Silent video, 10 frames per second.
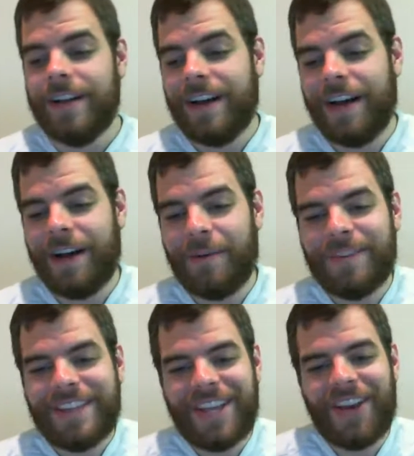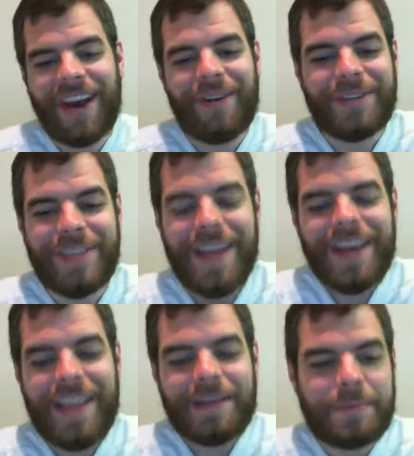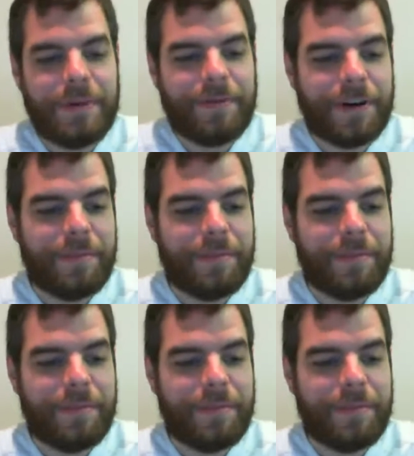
So that was pretty funny.